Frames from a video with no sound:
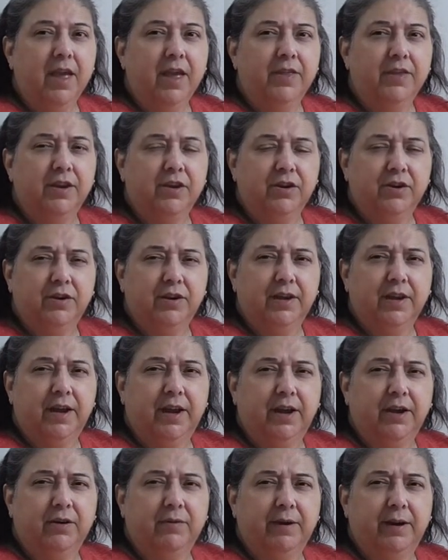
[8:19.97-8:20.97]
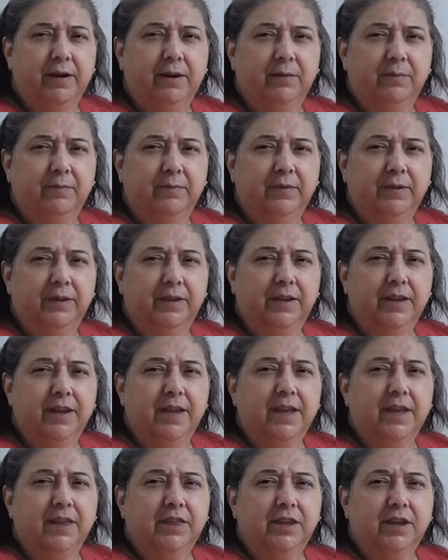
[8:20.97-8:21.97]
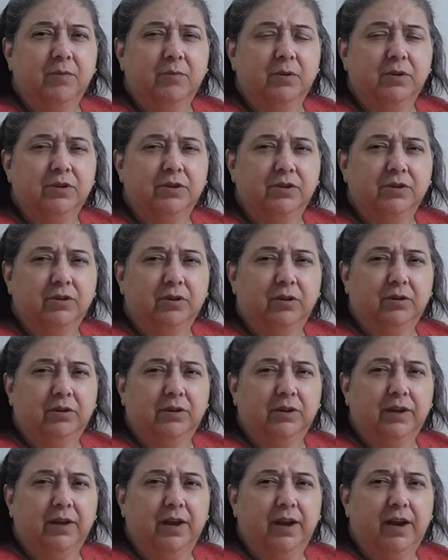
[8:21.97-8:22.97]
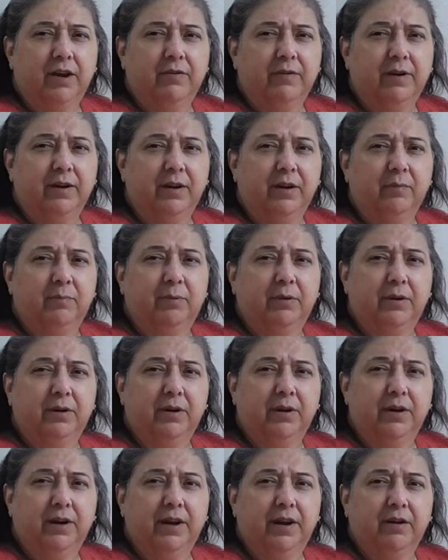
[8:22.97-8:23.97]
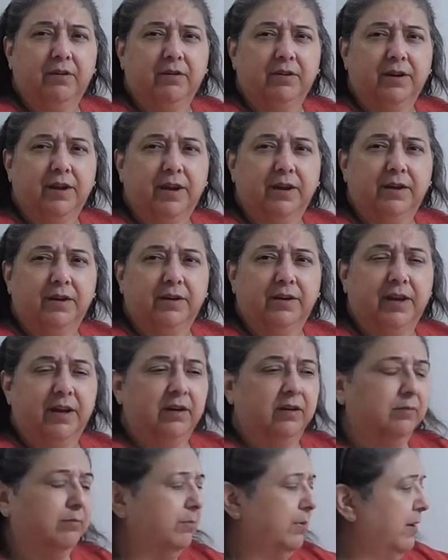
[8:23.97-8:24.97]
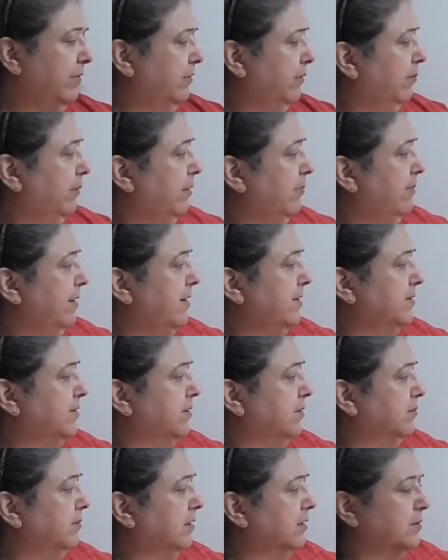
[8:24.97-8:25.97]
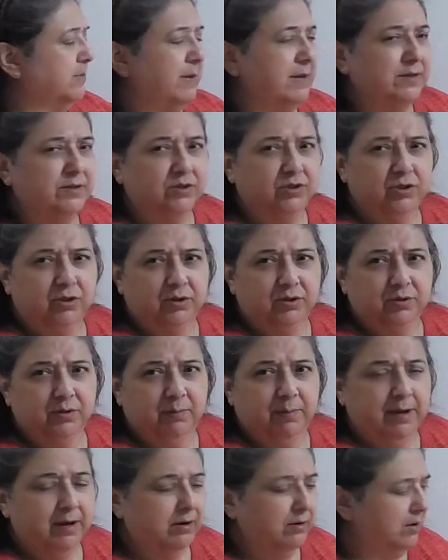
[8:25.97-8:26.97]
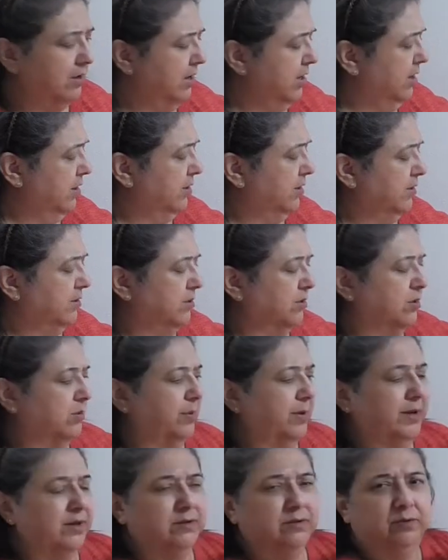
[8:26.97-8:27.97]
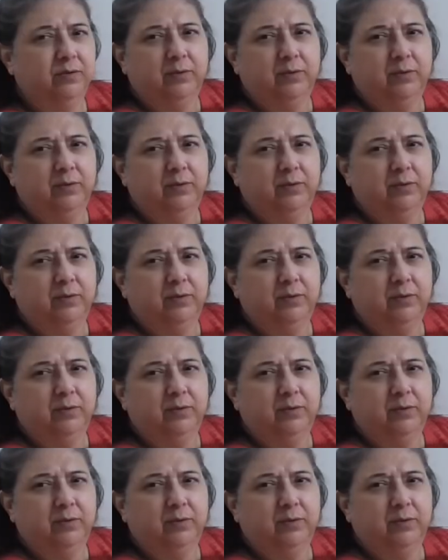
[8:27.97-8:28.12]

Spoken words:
Then you dehydrate them. Then once they're totally dehydrated, put it in an airtight container, preferably mason, because mason jars are better. This is quick.